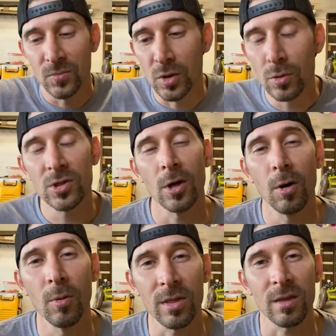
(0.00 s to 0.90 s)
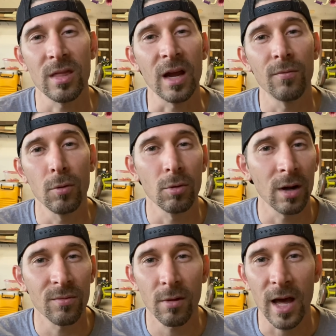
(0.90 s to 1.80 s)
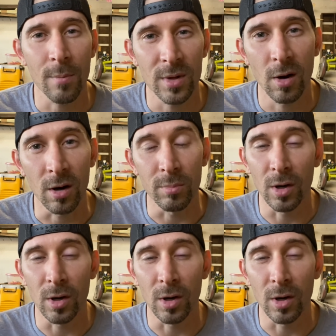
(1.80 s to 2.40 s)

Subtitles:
do so with a thankful, grateful, happy heart,